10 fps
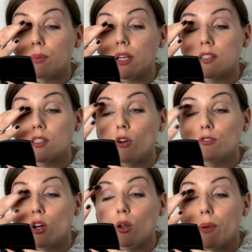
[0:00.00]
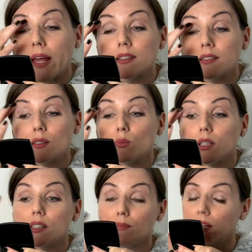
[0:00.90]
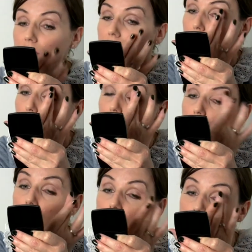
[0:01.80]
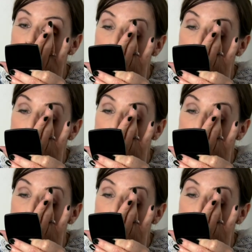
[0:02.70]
because soft cold pencils will smudge and they won't last,